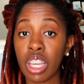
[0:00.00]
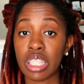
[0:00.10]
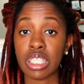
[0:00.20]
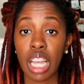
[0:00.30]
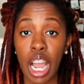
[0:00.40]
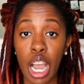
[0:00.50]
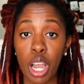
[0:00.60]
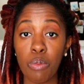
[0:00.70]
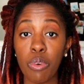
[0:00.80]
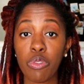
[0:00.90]
it's
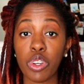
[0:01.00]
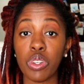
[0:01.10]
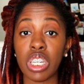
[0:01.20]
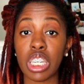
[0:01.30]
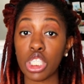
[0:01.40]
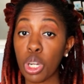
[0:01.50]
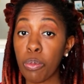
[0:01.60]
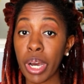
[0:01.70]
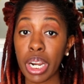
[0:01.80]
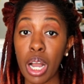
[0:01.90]
time for you to get your
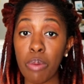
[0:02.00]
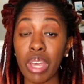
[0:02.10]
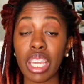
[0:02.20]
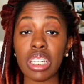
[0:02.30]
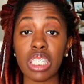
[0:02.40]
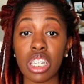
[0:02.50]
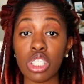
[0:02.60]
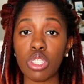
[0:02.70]
butt up and get